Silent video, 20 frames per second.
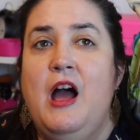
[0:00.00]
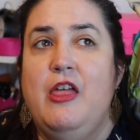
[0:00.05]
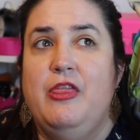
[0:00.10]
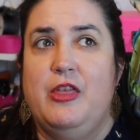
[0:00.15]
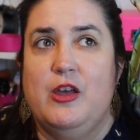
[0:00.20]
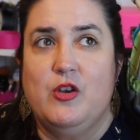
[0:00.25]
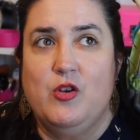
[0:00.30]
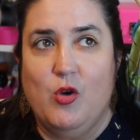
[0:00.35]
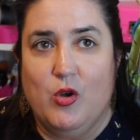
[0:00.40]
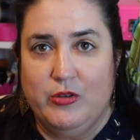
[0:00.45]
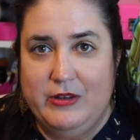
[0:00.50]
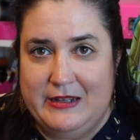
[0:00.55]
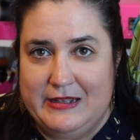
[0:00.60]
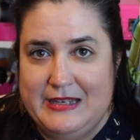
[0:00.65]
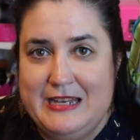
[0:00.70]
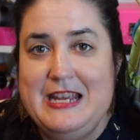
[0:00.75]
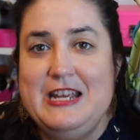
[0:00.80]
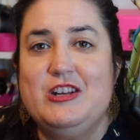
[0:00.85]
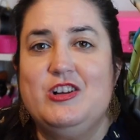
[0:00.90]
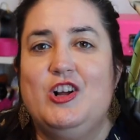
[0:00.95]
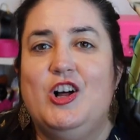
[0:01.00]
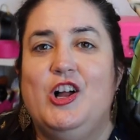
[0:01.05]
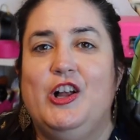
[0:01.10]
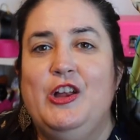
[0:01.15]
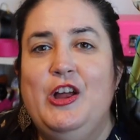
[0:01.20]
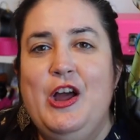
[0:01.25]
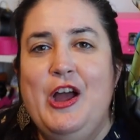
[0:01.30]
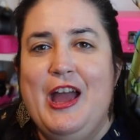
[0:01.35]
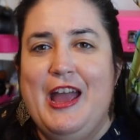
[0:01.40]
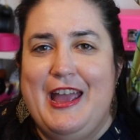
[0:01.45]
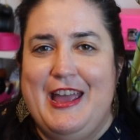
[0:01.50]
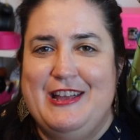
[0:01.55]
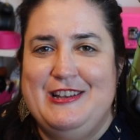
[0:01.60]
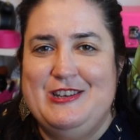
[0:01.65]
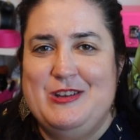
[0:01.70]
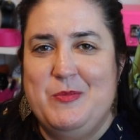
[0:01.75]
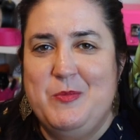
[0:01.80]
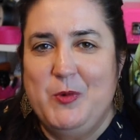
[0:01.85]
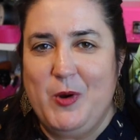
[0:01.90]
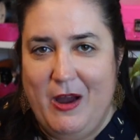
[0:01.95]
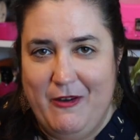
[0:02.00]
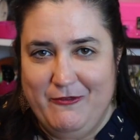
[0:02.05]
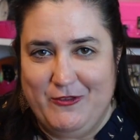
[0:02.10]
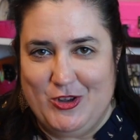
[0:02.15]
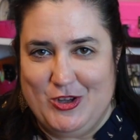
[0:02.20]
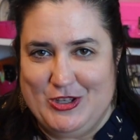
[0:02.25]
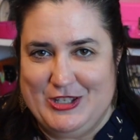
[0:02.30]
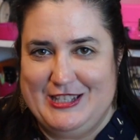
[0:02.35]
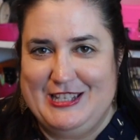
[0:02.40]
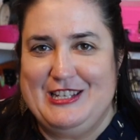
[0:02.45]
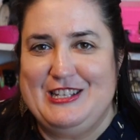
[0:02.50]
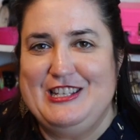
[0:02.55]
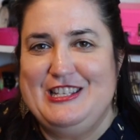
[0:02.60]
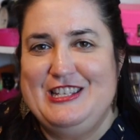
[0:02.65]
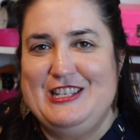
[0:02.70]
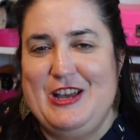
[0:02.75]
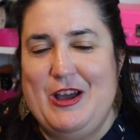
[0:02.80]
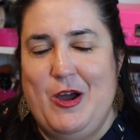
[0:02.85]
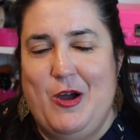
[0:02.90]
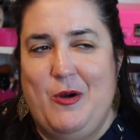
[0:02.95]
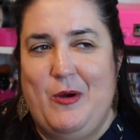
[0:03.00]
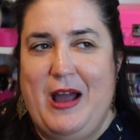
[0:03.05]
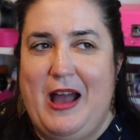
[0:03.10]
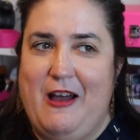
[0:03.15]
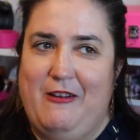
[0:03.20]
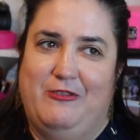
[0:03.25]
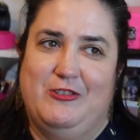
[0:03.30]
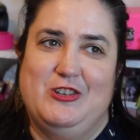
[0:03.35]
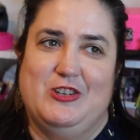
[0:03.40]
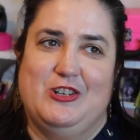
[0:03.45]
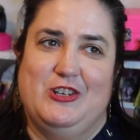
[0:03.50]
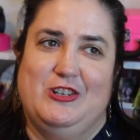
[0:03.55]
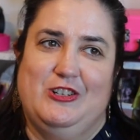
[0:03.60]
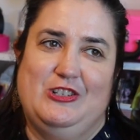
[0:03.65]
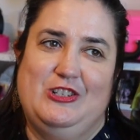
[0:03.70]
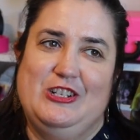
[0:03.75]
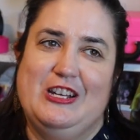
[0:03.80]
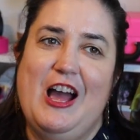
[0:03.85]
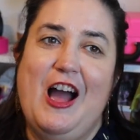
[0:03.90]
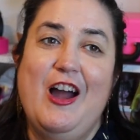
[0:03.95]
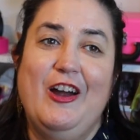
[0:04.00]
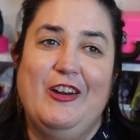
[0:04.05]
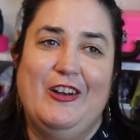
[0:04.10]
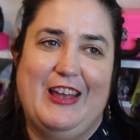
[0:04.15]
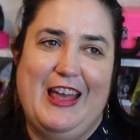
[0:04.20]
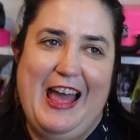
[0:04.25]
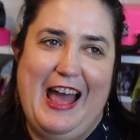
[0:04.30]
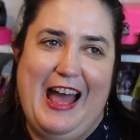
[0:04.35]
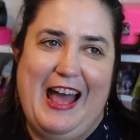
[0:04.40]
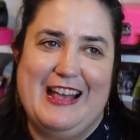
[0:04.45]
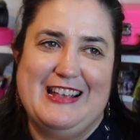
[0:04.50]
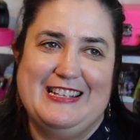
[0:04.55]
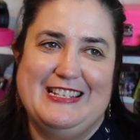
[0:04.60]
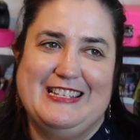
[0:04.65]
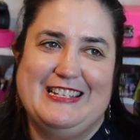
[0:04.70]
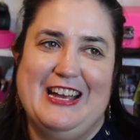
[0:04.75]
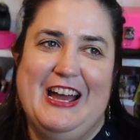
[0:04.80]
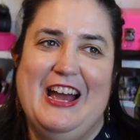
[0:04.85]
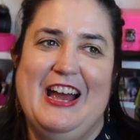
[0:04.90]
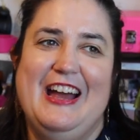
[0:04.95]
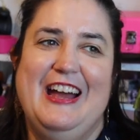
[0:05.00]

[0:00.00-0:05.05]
the Golden Needle in New Braunfels. So after she got her cast,